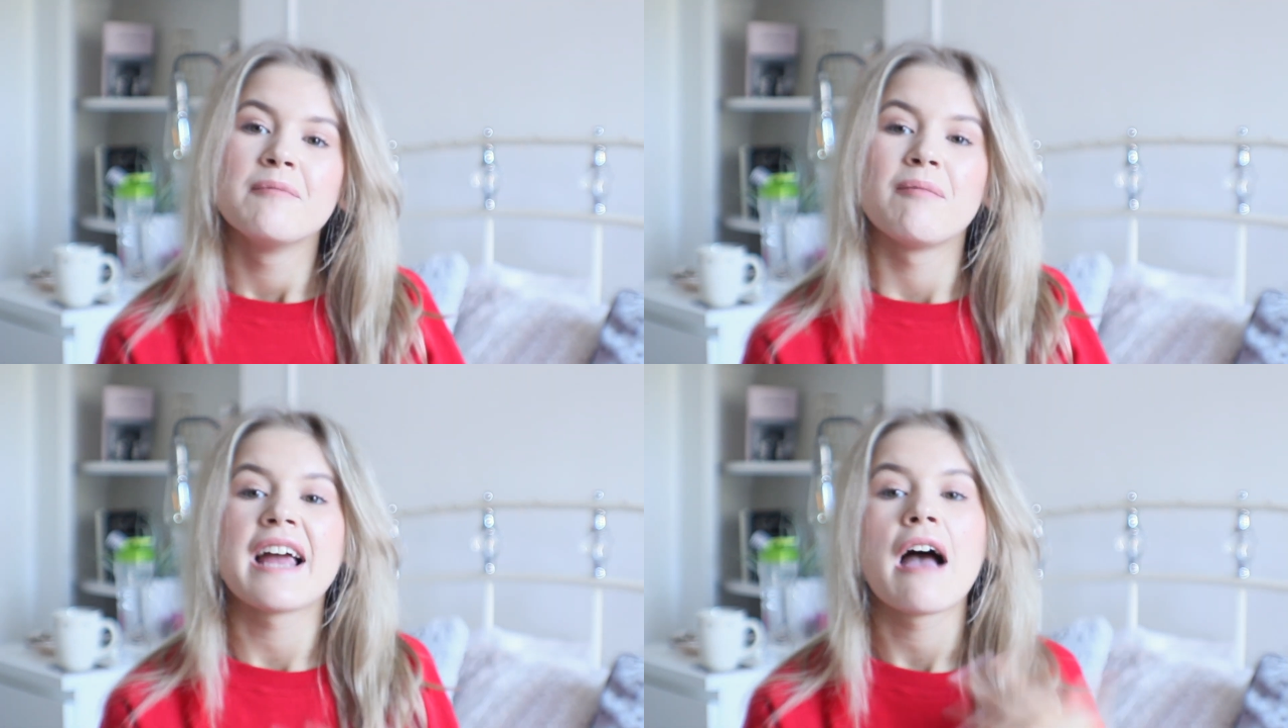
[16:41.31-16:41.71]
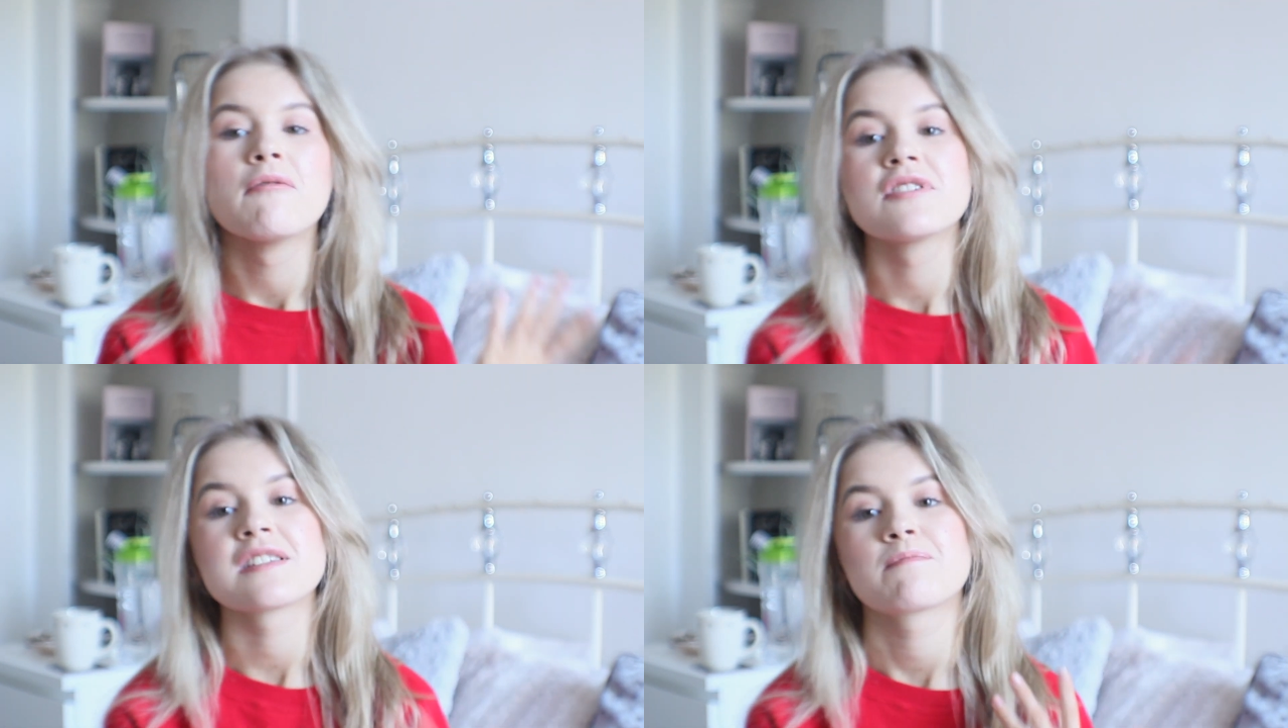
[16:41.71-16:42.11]
my hair
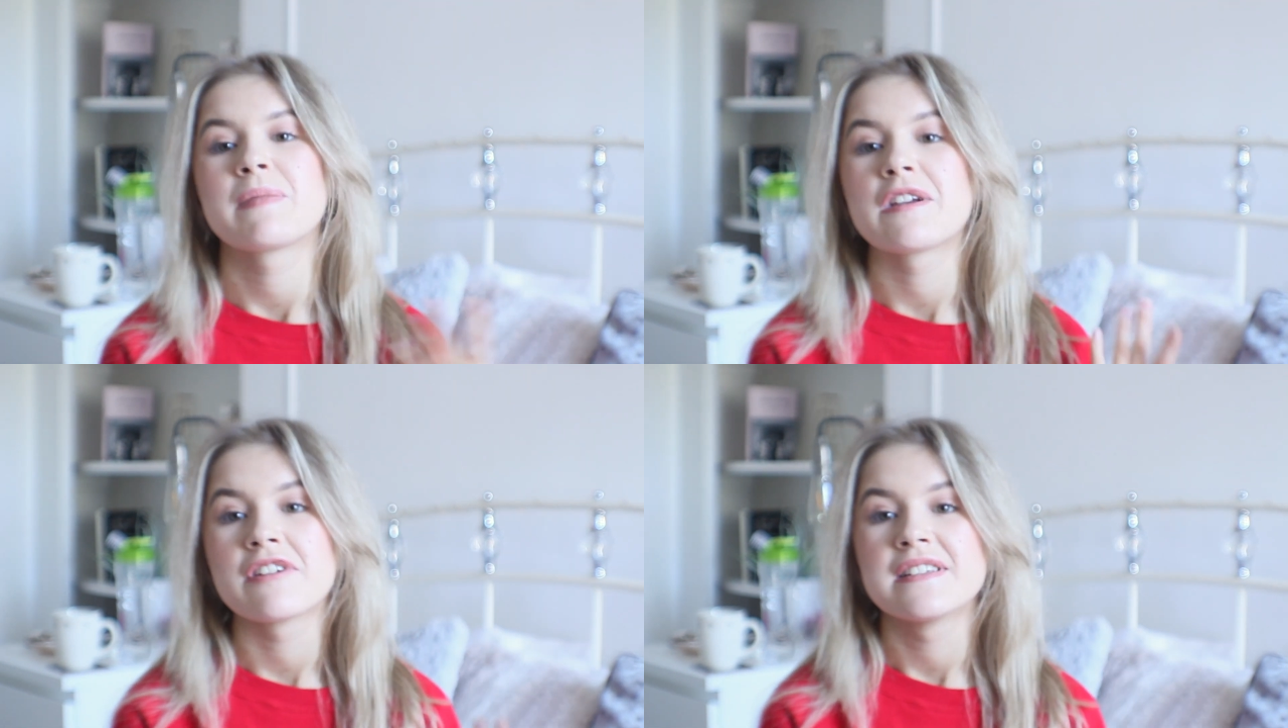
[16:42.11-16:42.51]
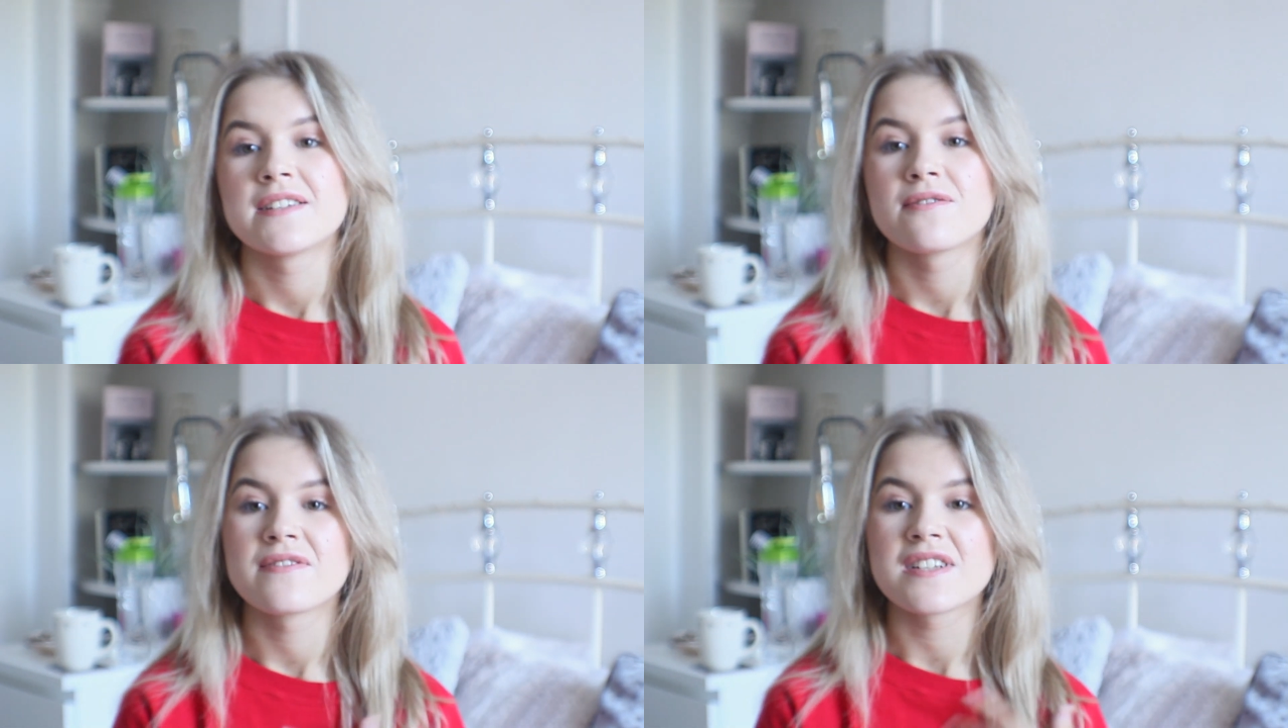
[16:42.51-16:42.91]
will just be
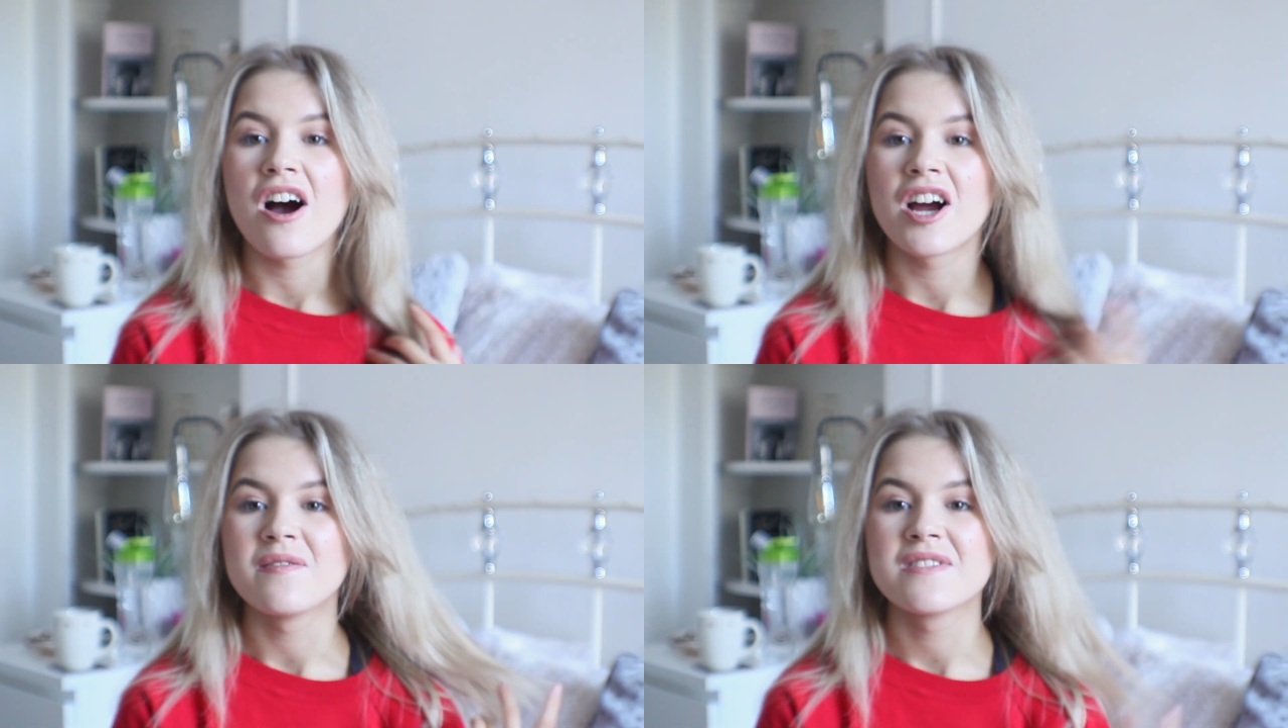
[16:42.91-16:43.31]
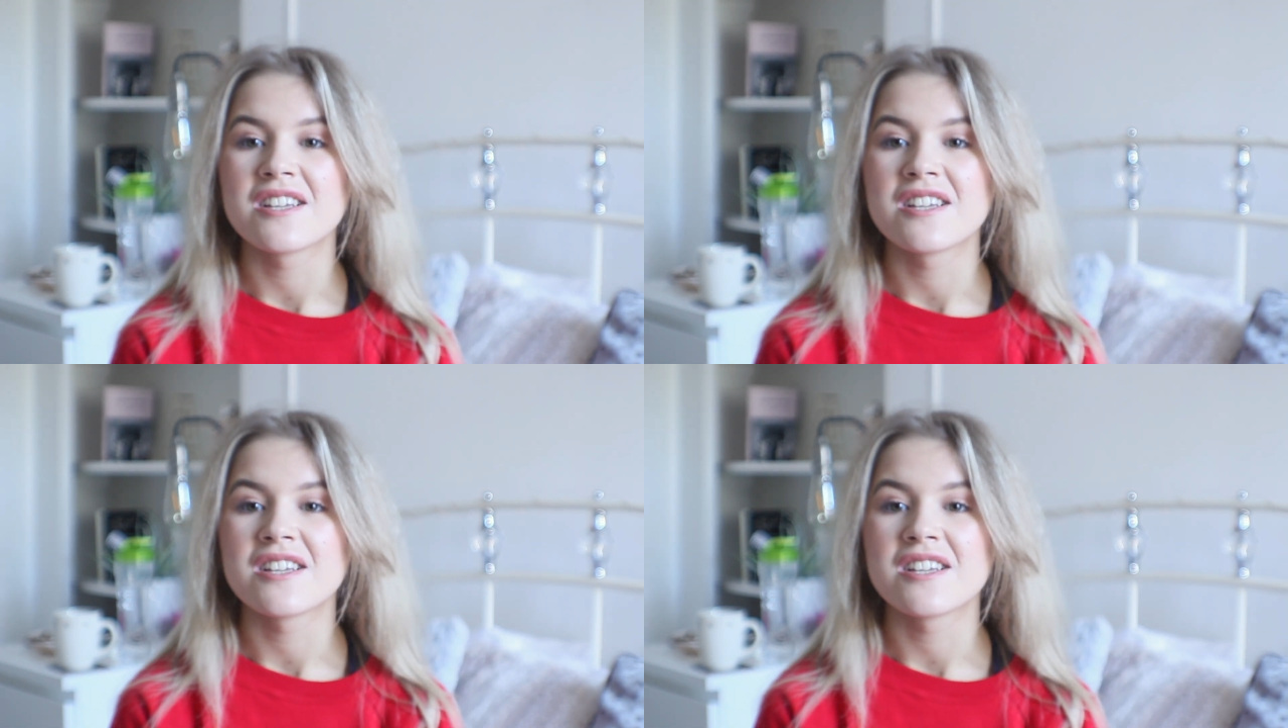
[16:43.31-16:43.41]
greasy all the time.